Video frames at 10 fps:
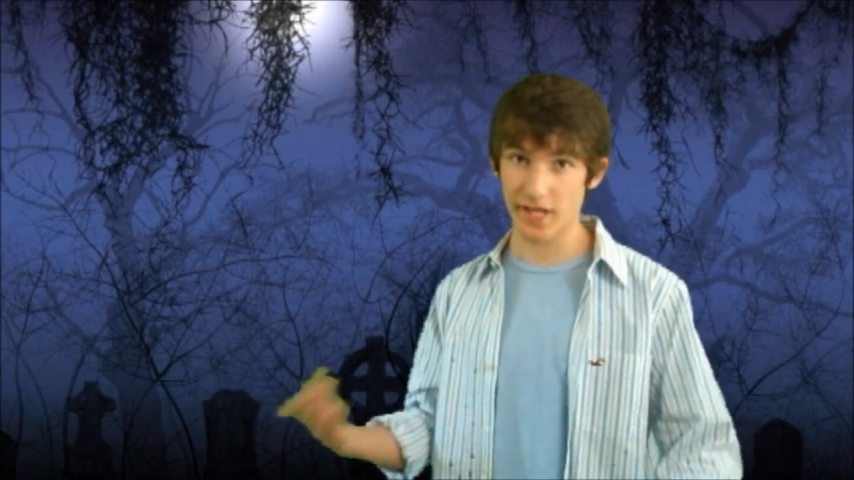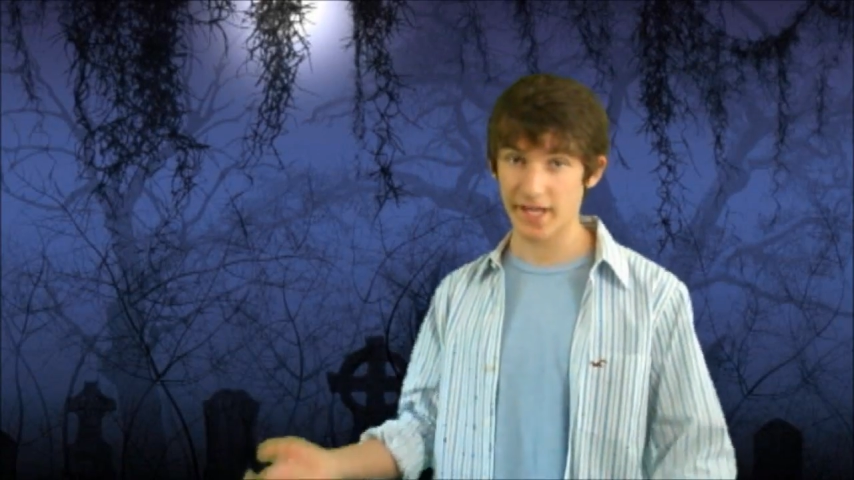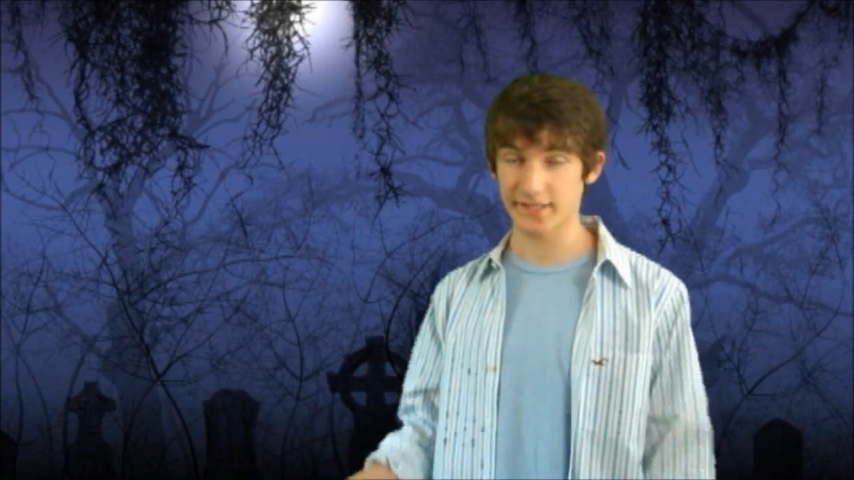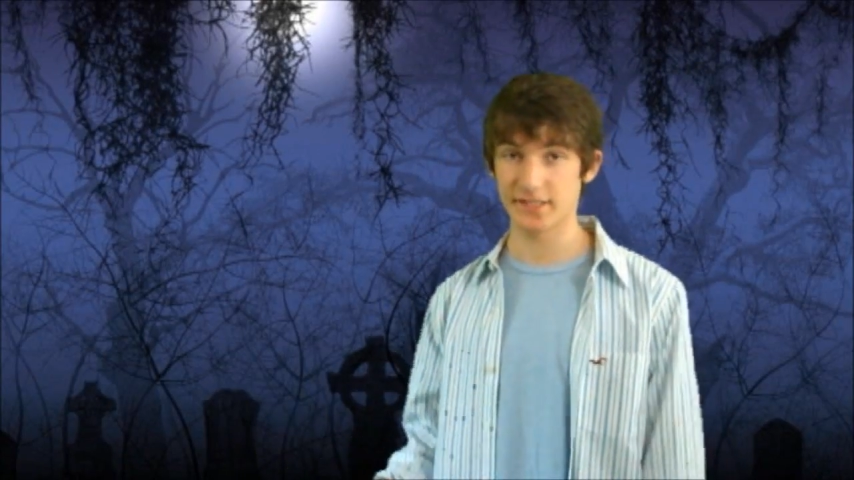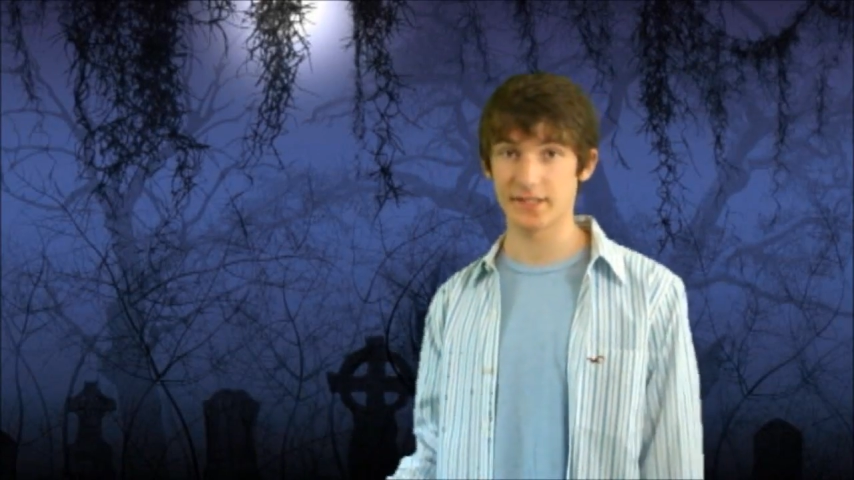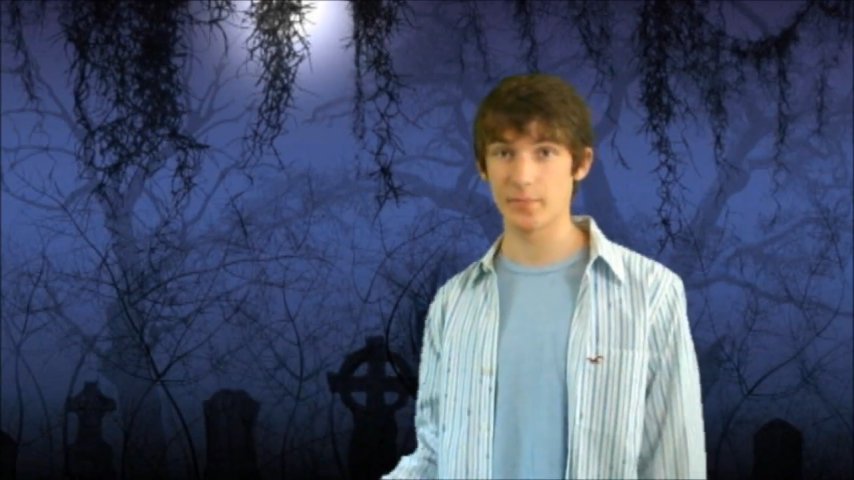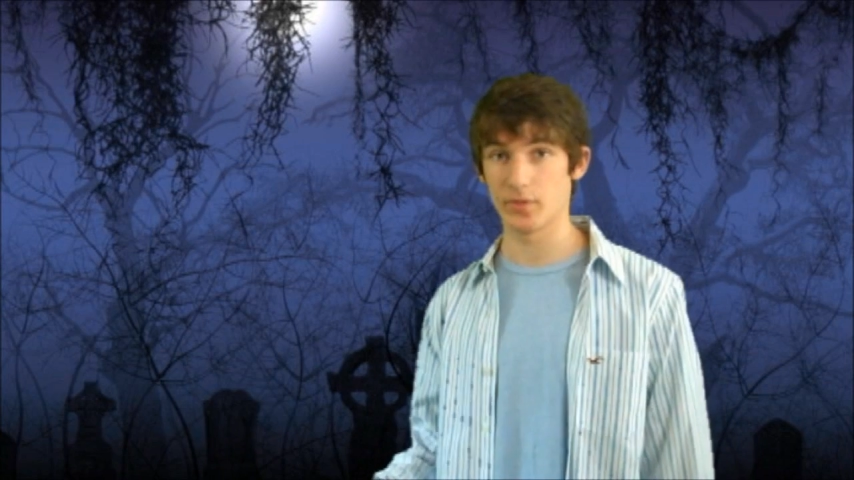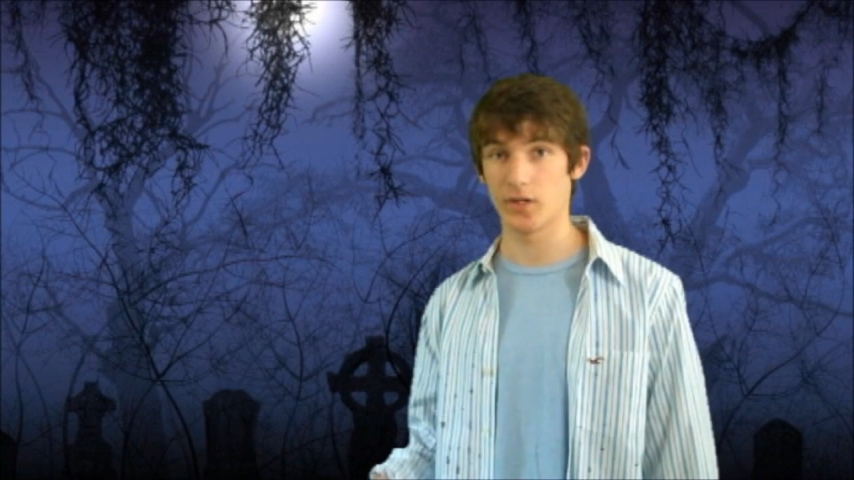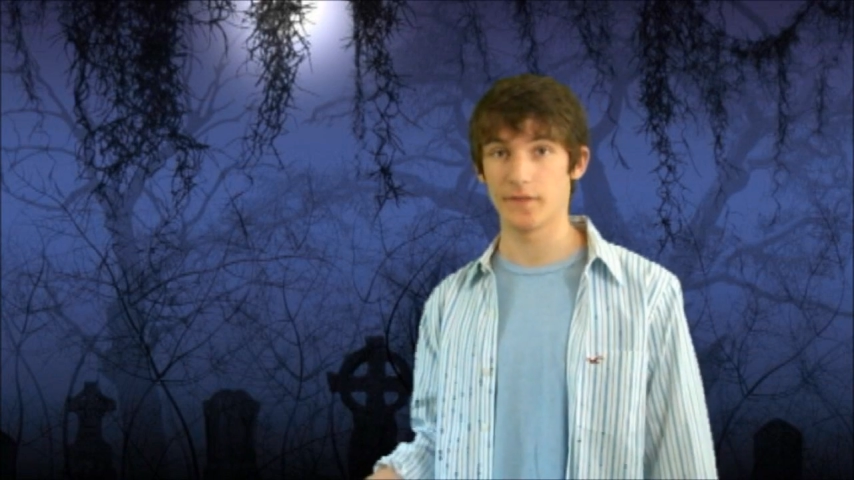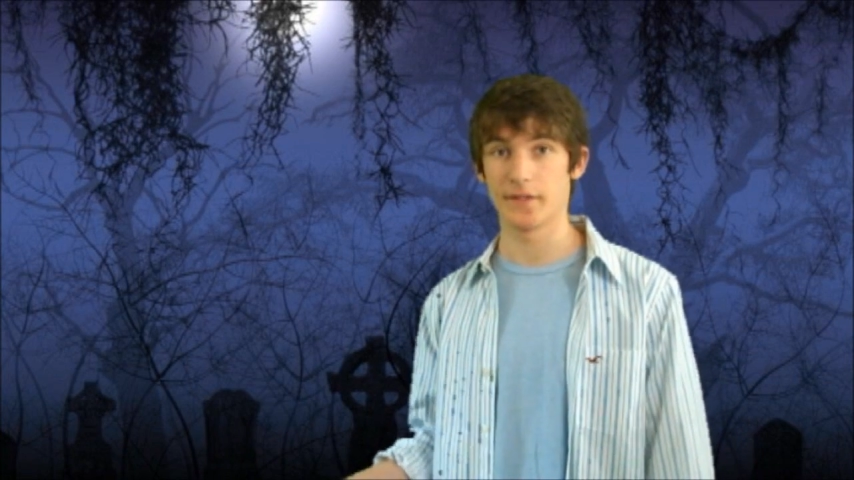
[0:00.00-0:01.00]
hex that they
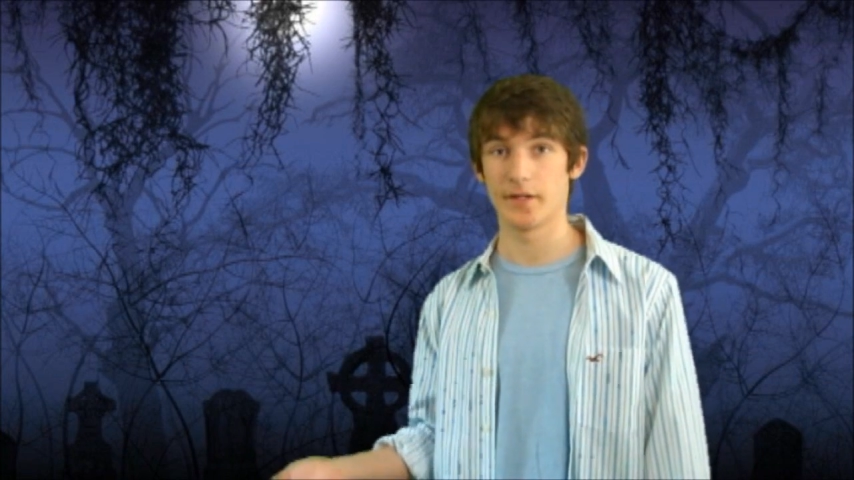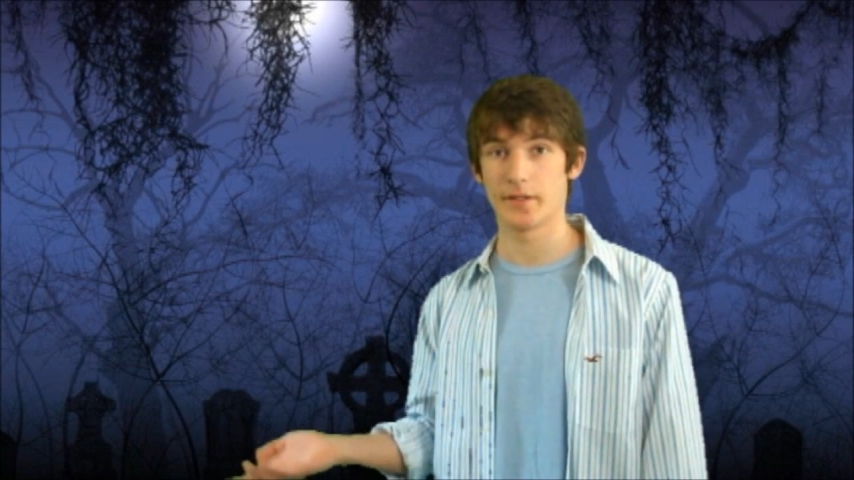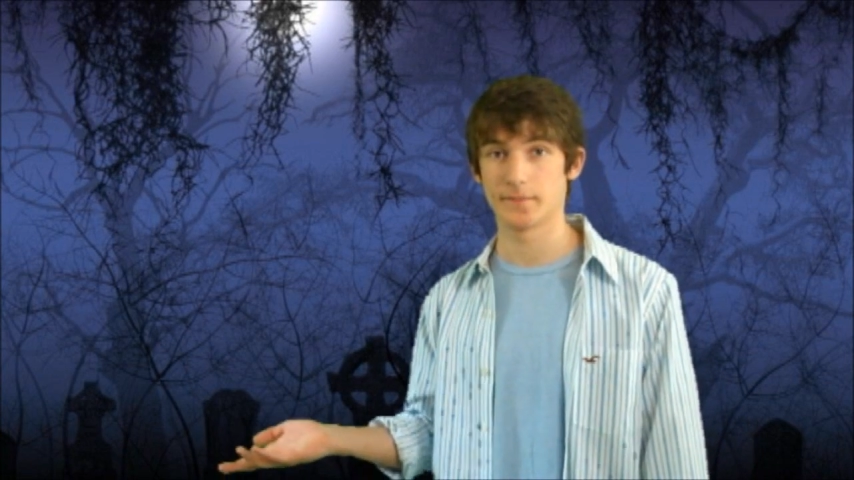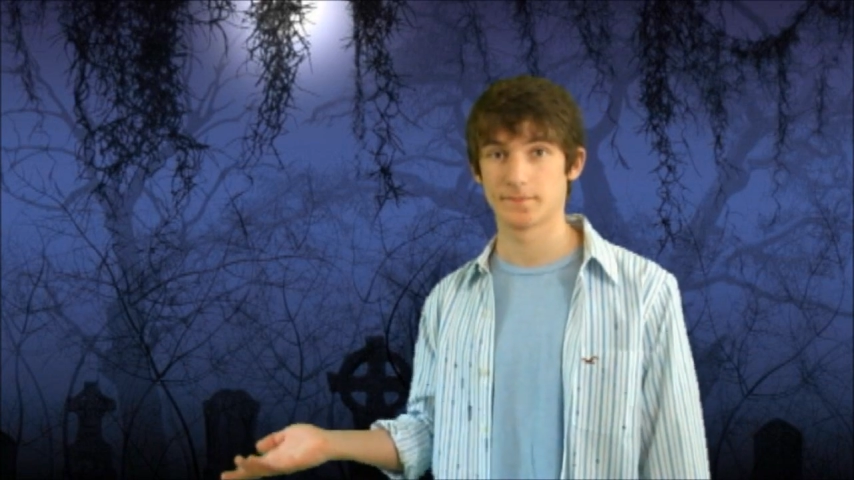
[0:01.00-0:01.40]
put on there.